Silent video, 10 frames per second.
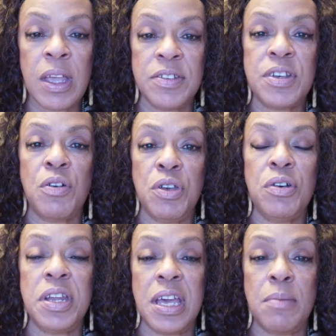So
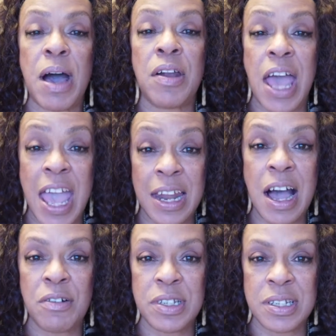you'll need about 8
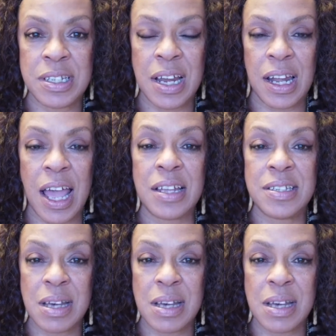hours of sunlight.